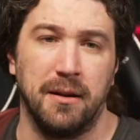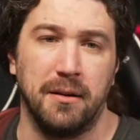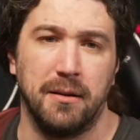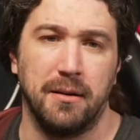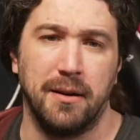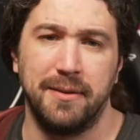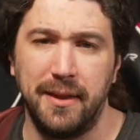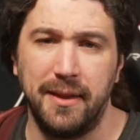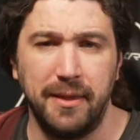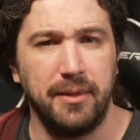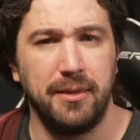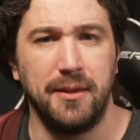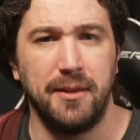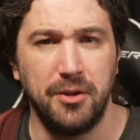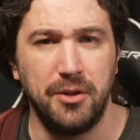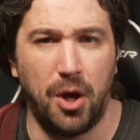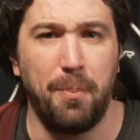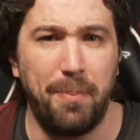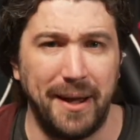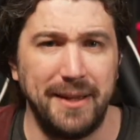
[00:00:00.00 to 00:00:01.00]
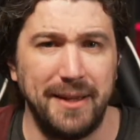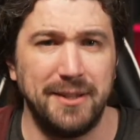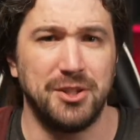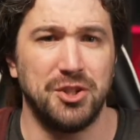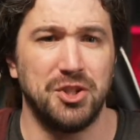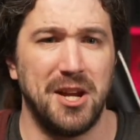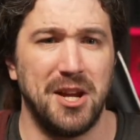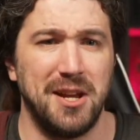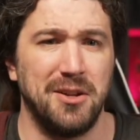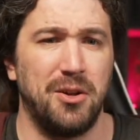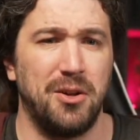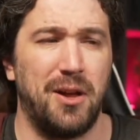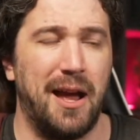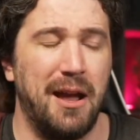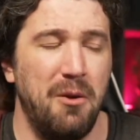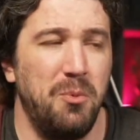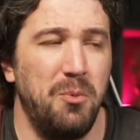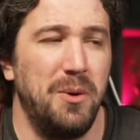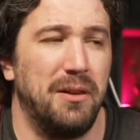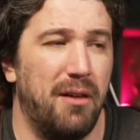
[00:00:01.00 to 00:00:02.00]
And then the Null Bytes channel, I
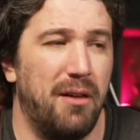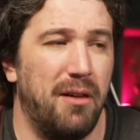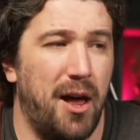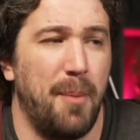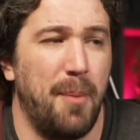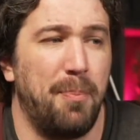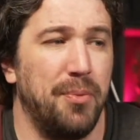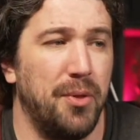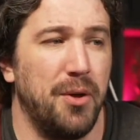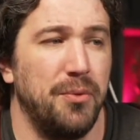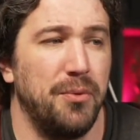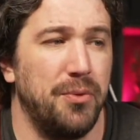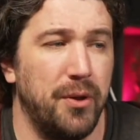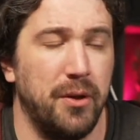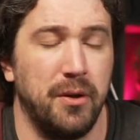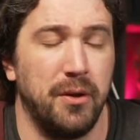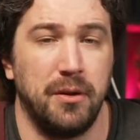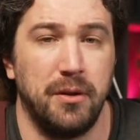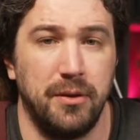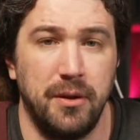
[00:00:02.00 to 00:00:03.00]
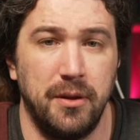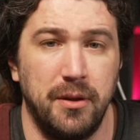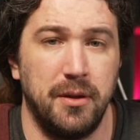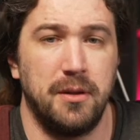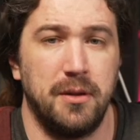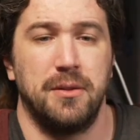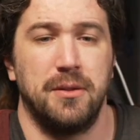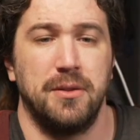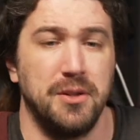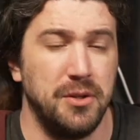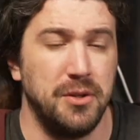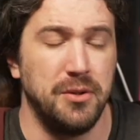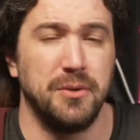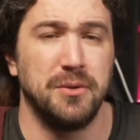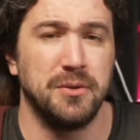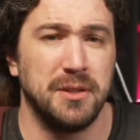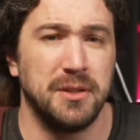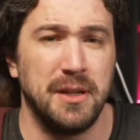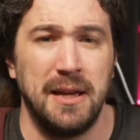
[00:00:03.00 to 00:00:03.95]
will upload the news.